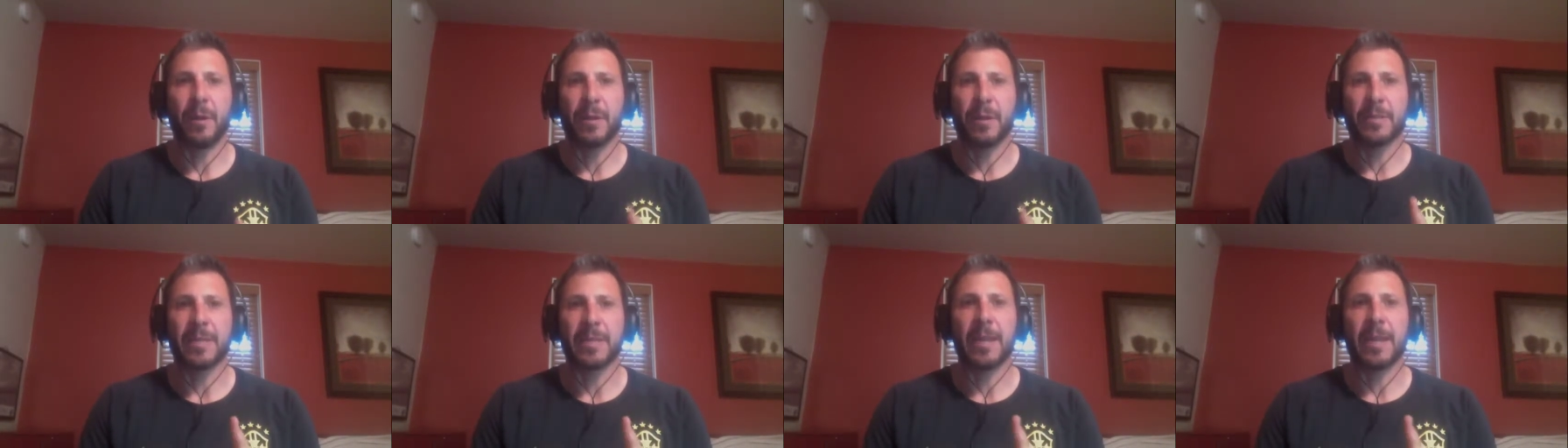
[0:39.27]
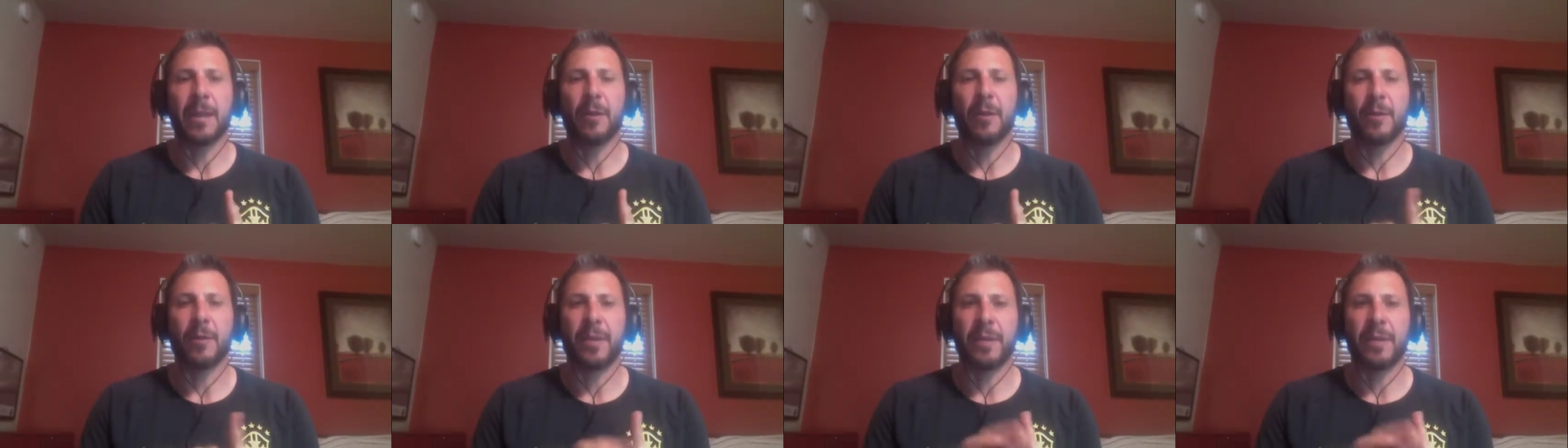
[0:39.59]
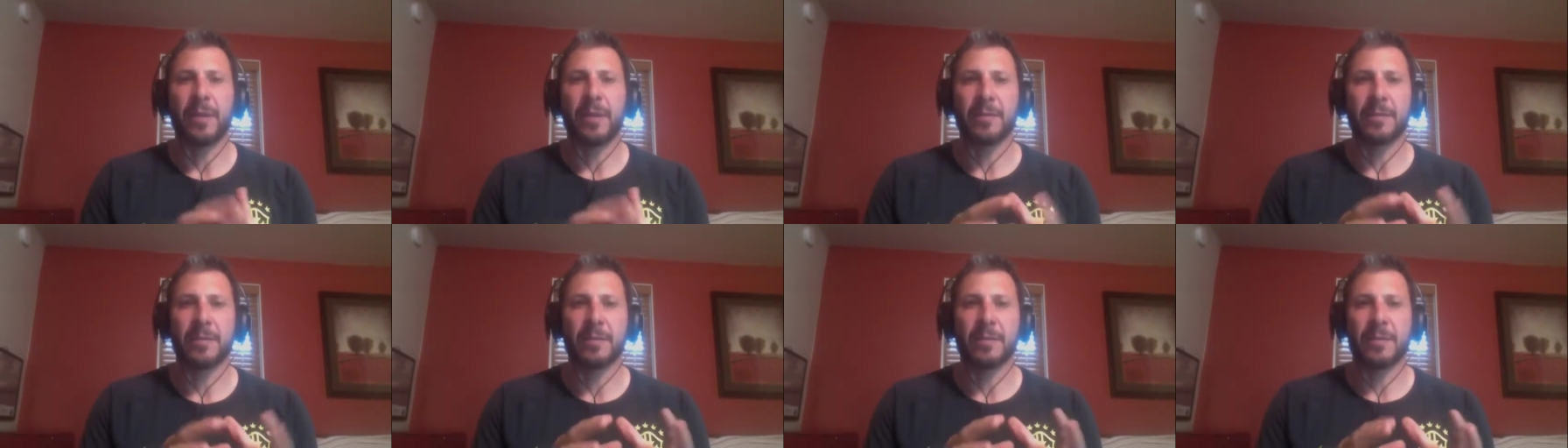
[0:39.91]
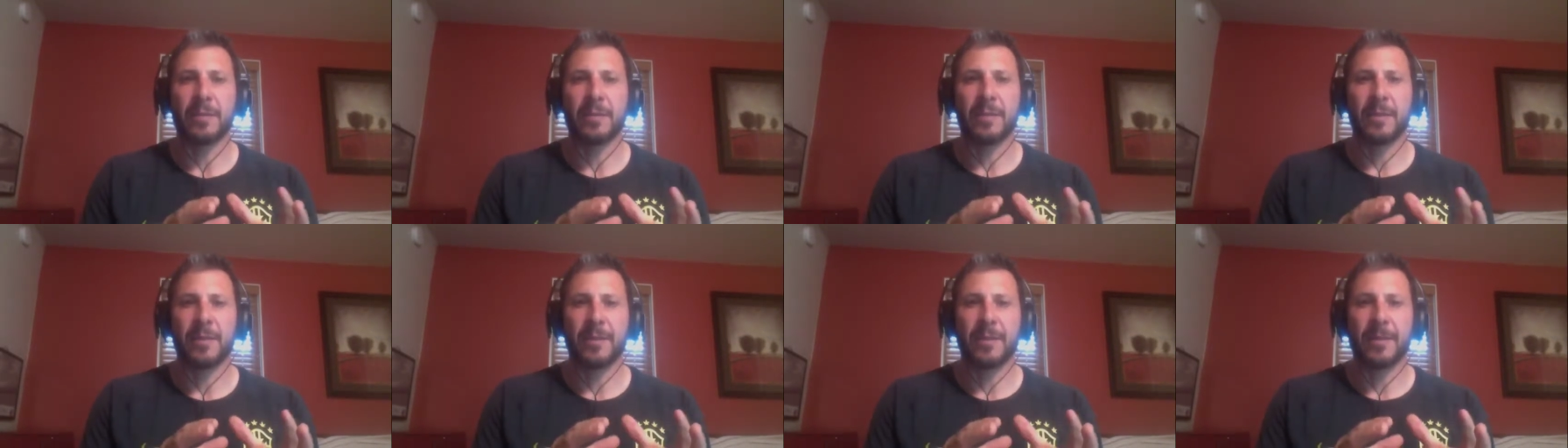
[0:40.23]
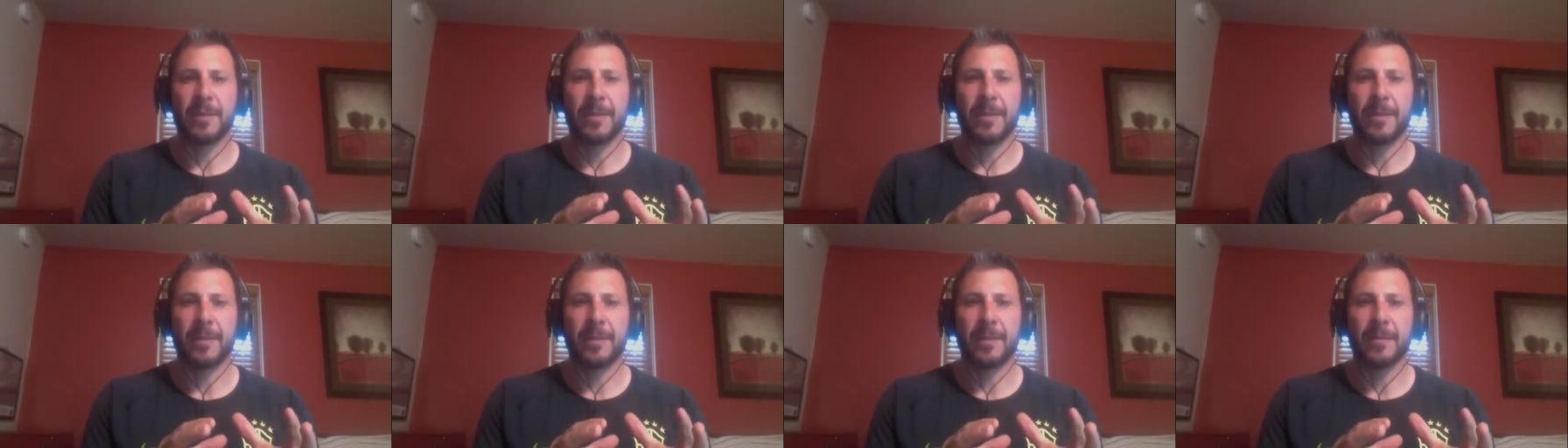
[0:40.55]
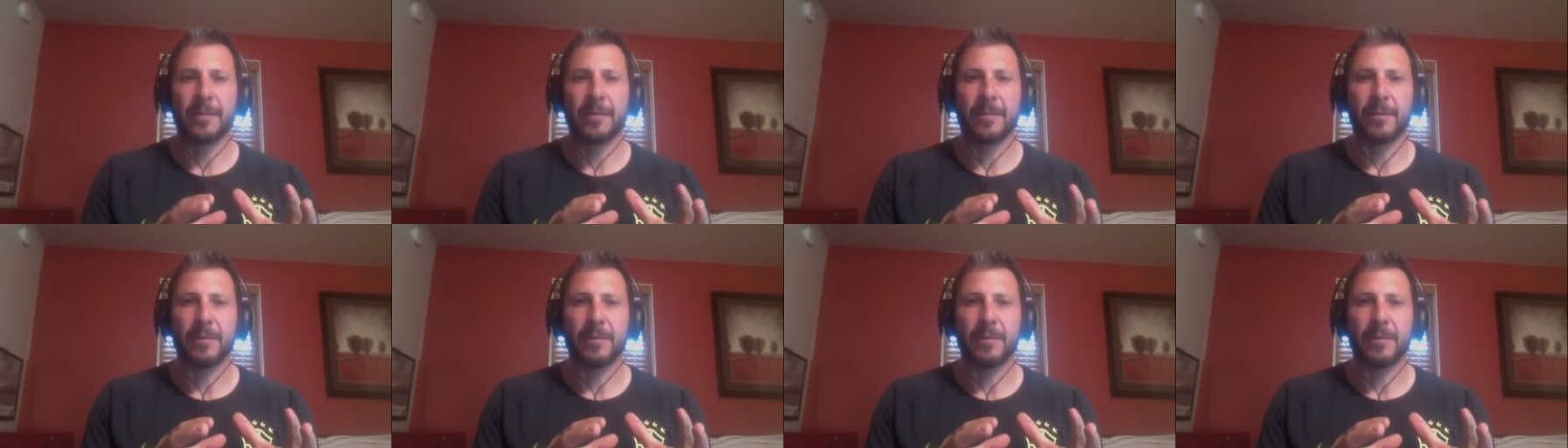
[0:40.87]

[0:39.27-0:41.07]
is how he's uh